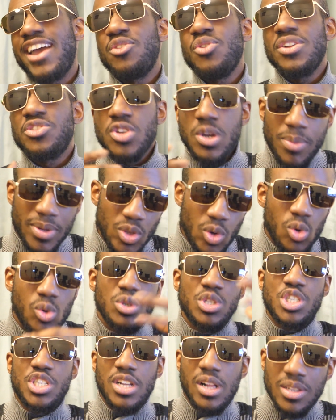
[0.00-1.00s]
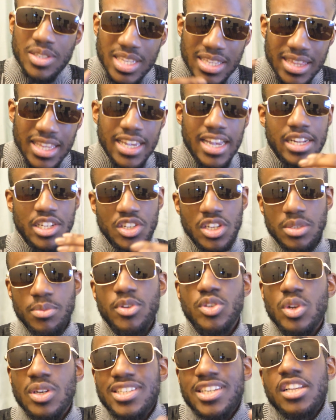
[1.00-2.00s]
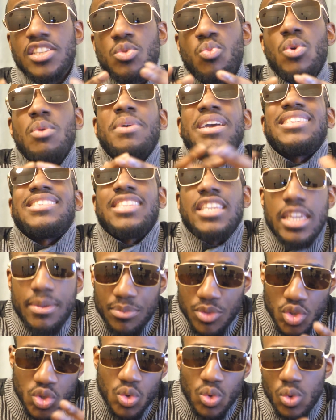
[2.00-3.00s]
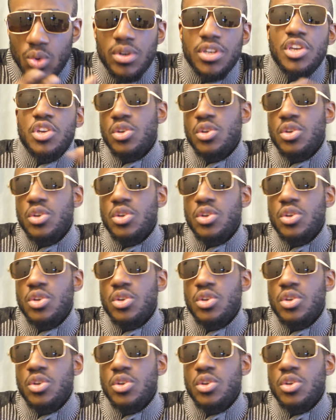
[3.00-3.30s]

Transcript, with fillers: I know I talk about the whole Chelsea thing, and Chelsea, because look, Chelsea were my team, so,